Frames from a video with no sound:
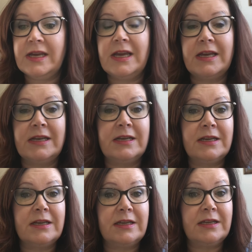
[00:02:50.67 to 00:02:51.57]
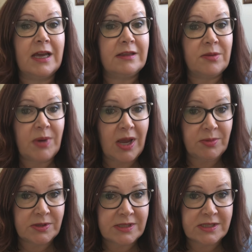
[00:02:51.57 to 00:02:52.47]
and yet the
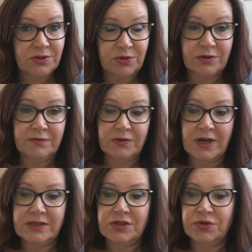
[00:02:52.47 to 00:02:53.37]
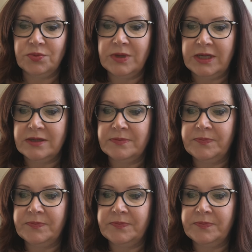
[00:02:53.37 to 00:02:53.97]
Bible is still good for us to read.